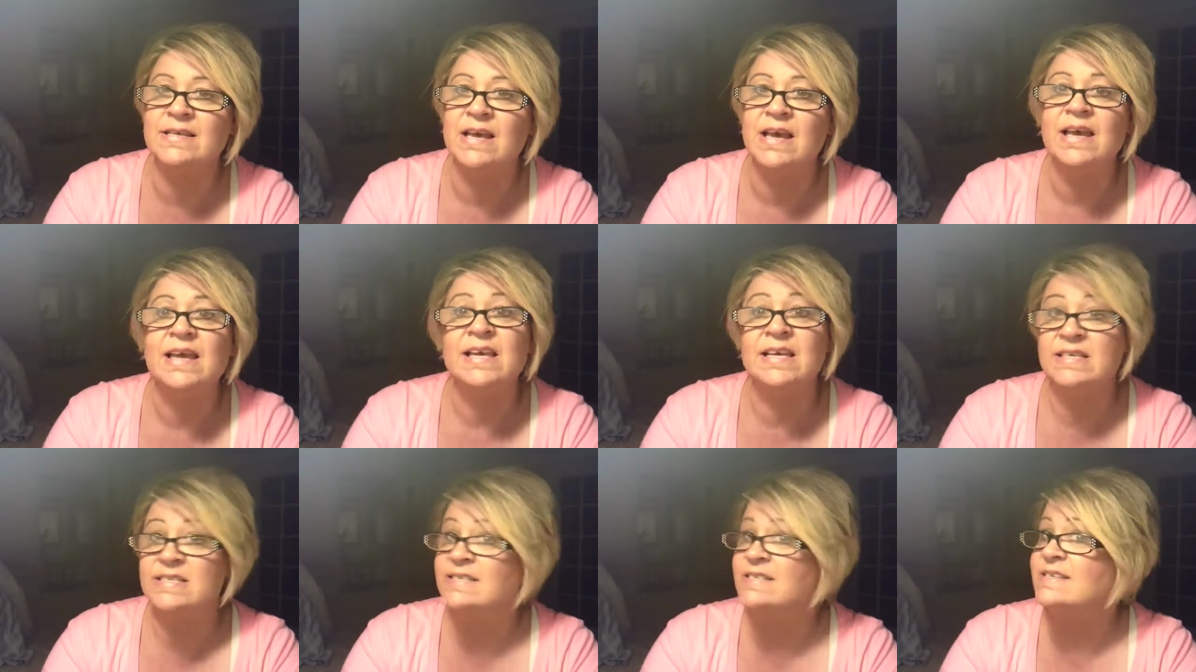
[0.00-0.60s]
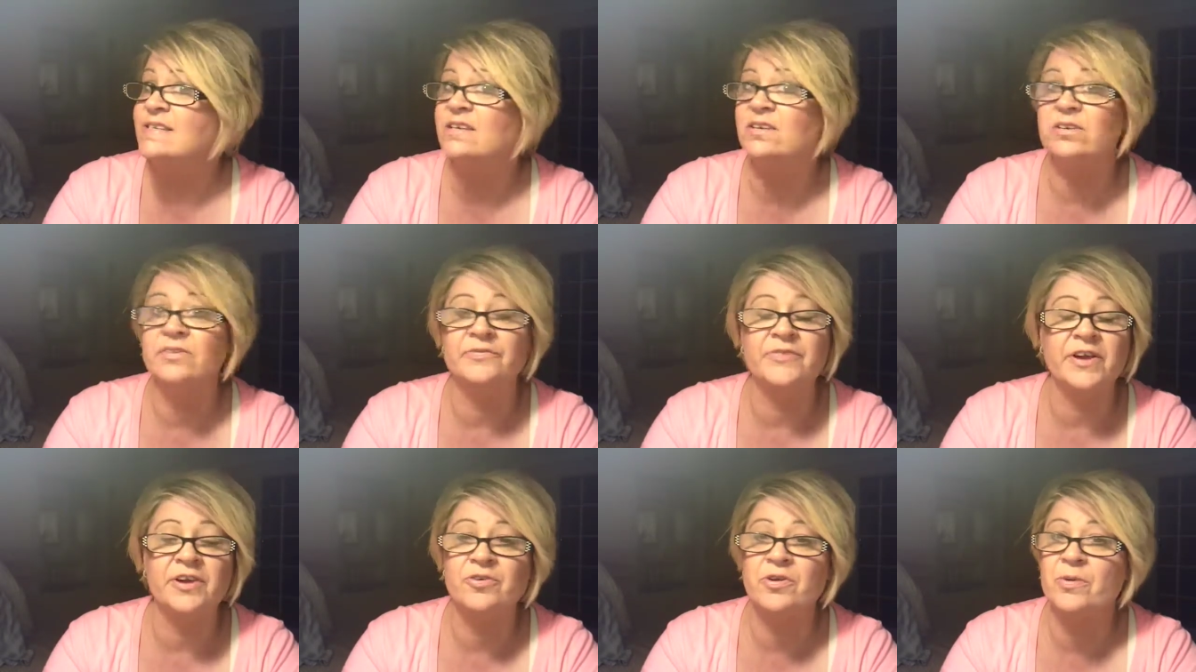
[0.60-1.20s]
He's still
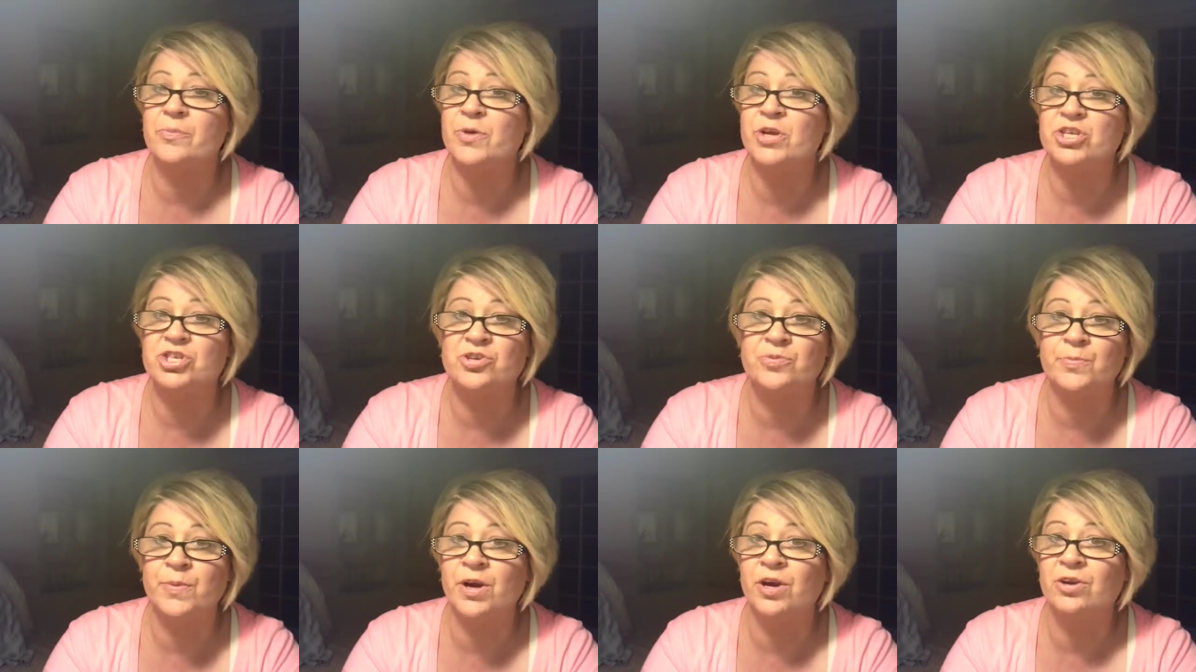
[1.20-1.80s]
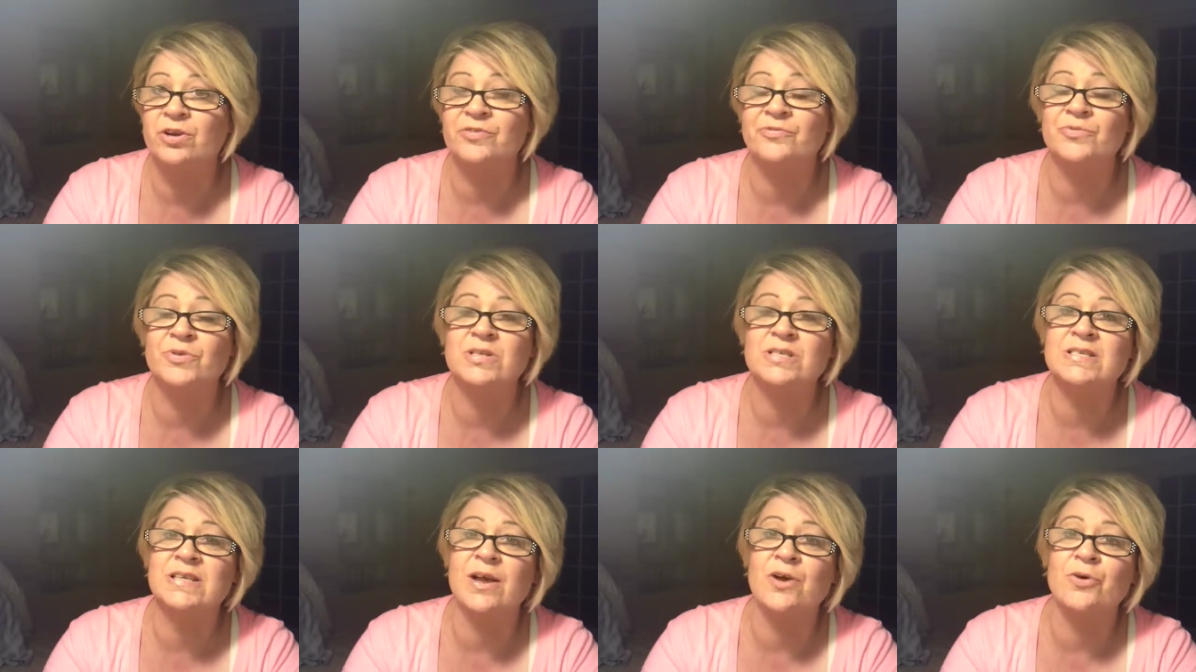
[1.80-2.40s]
very much a part of
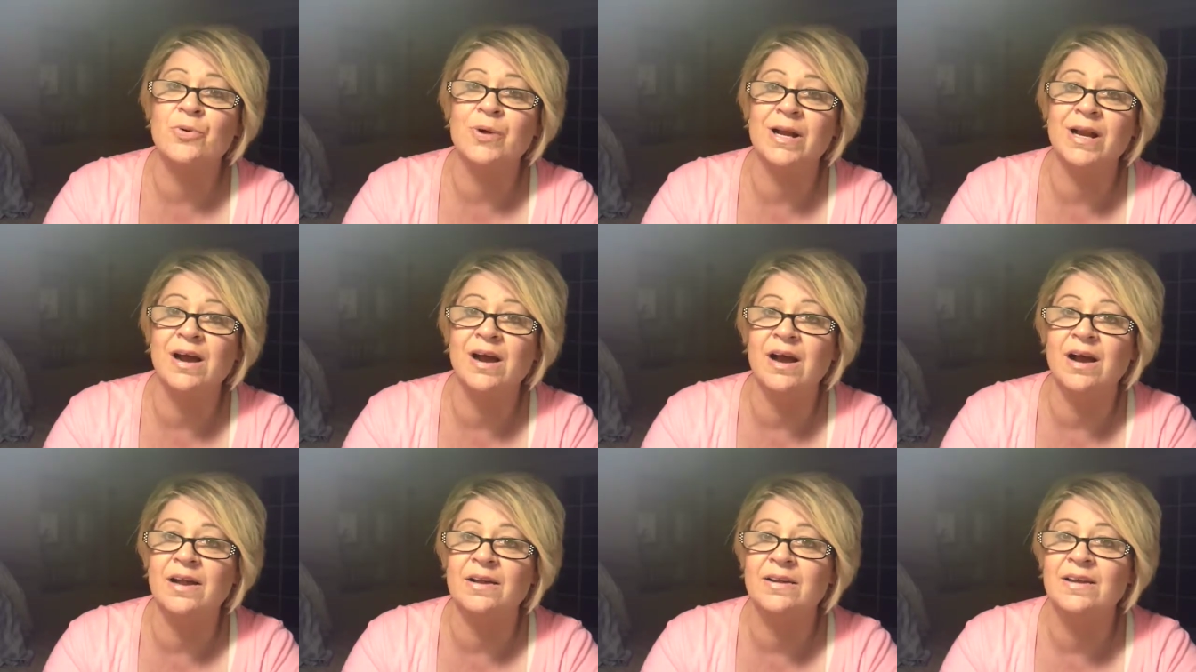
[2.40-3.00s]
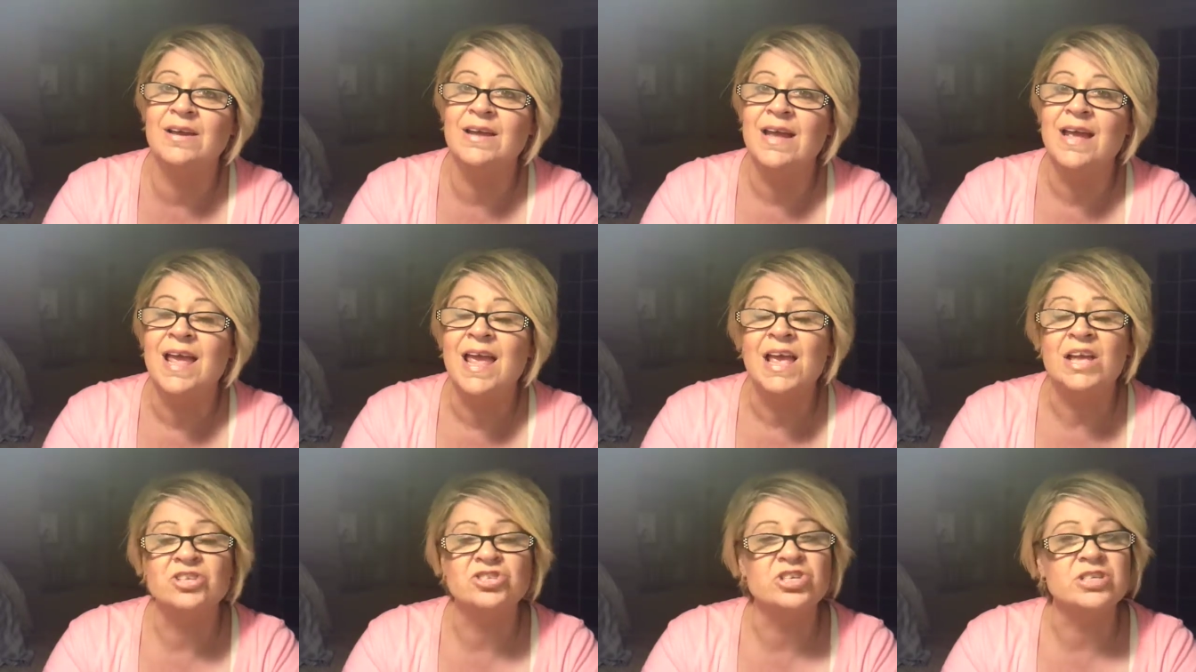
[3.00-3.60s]
what's going on.
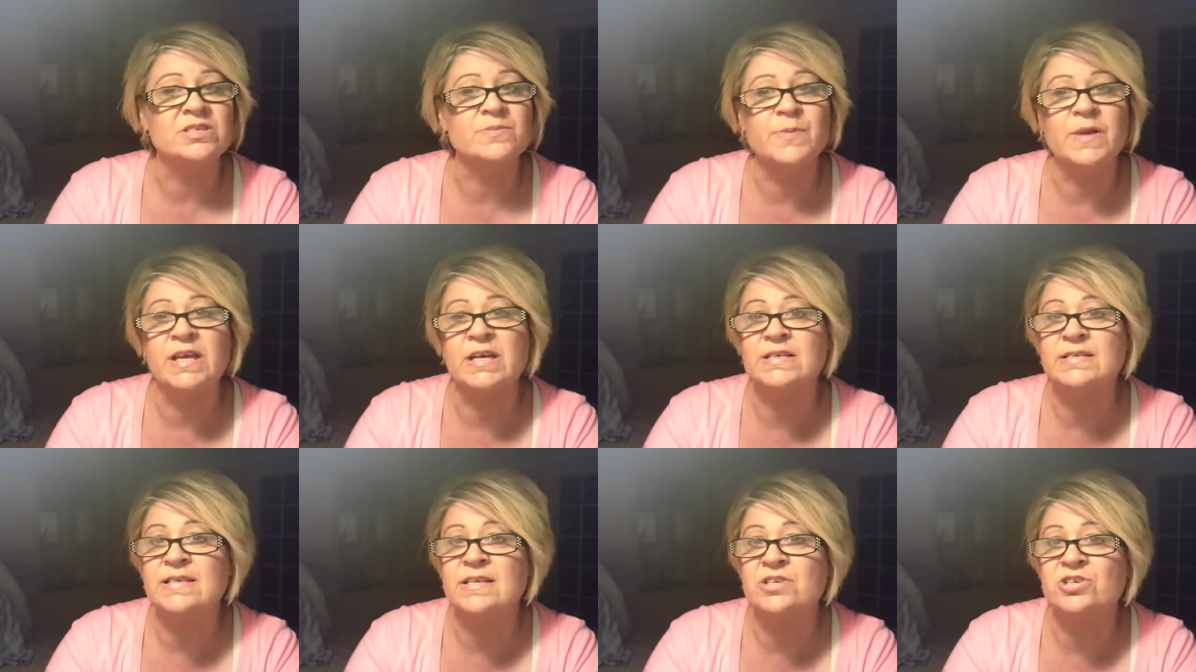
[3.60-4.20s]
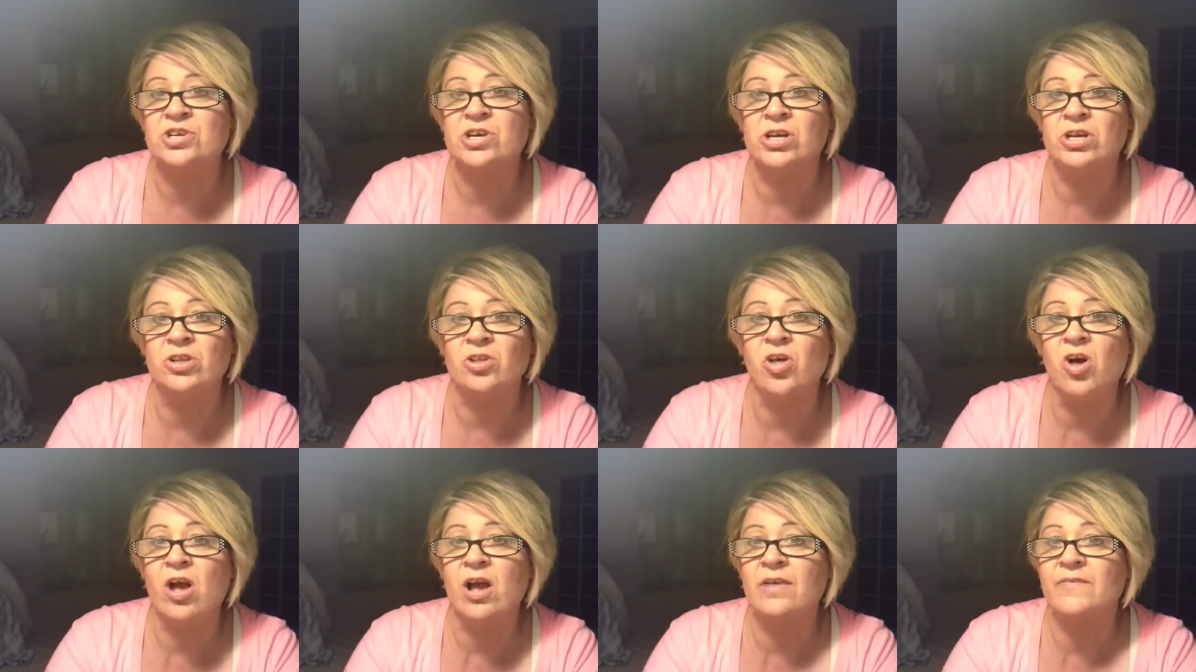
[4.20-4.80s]
And just because he took a
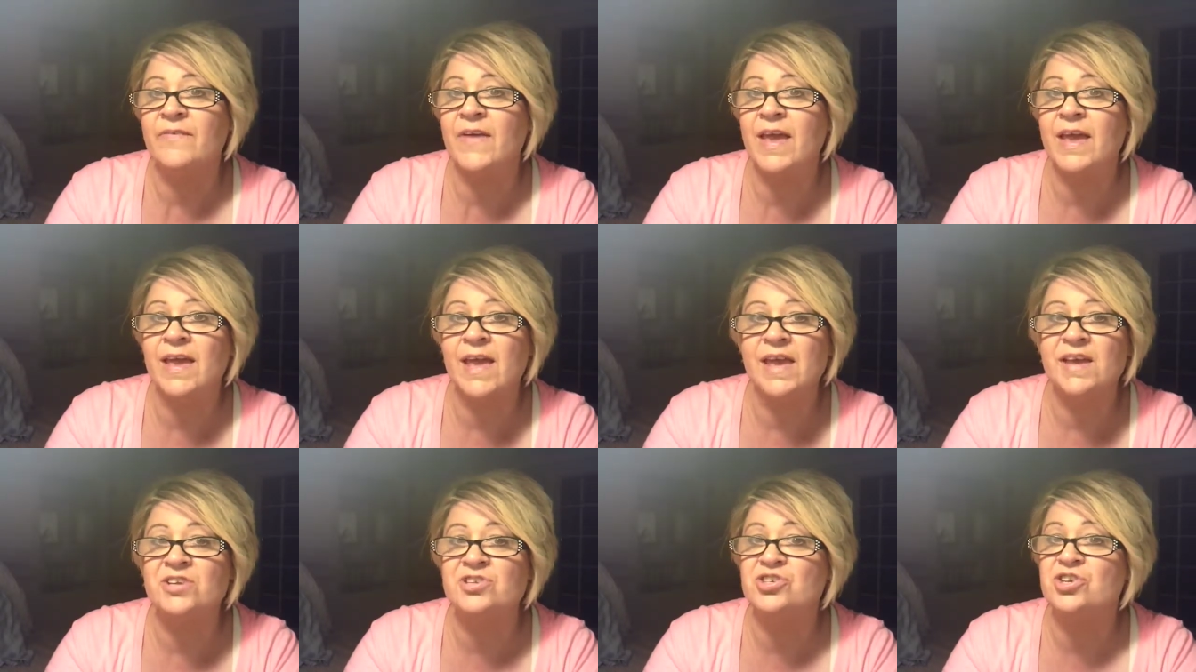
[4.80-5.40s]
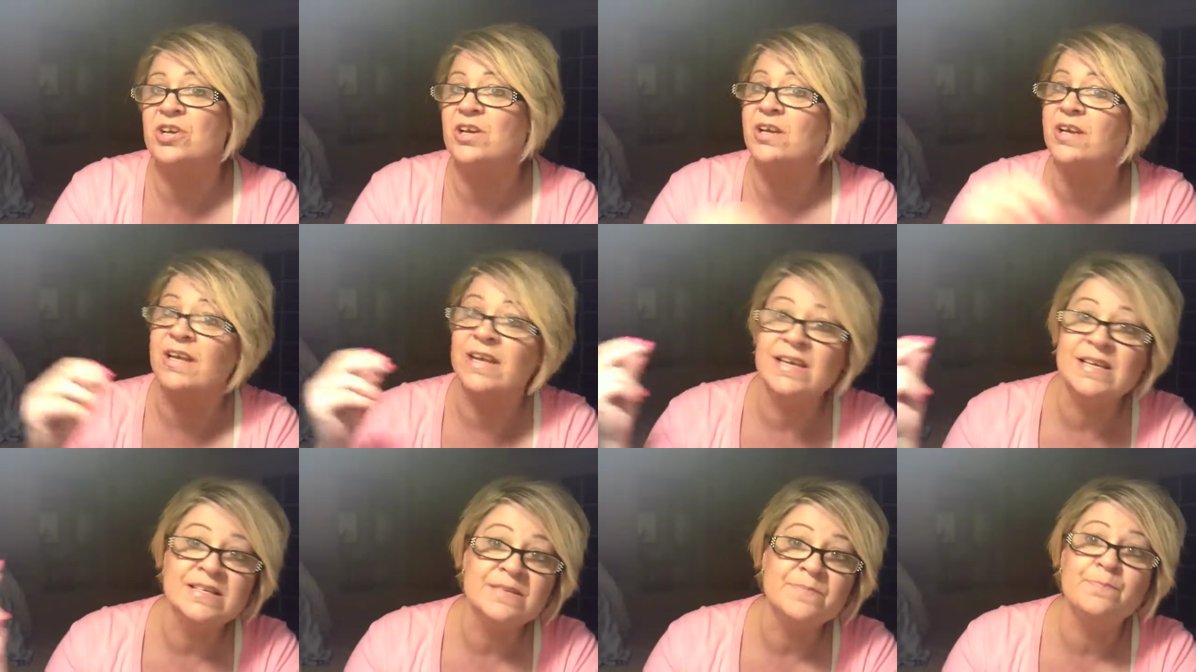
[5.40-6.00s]
long vacation,
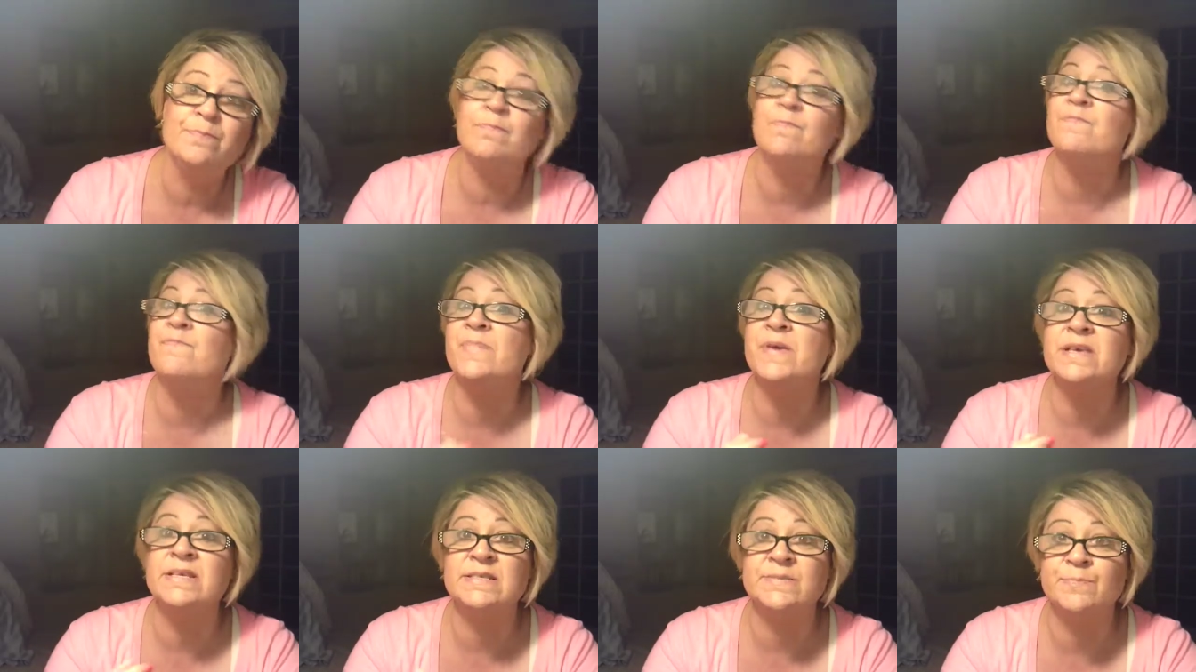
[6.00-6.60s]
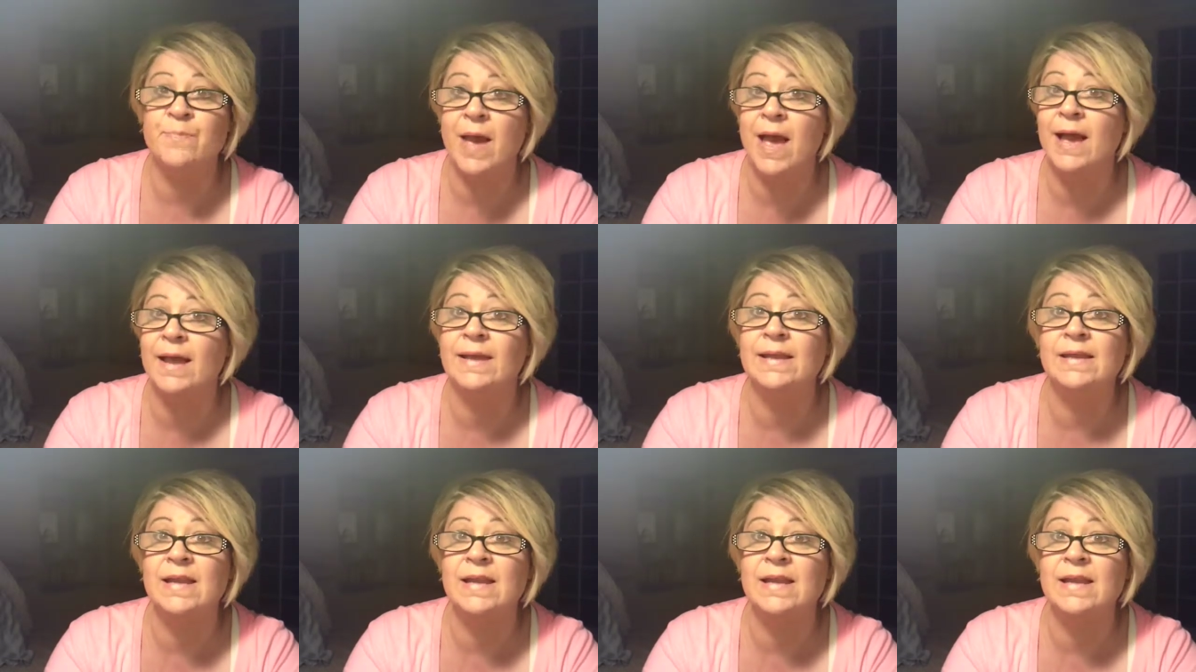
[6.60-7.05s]
he's back in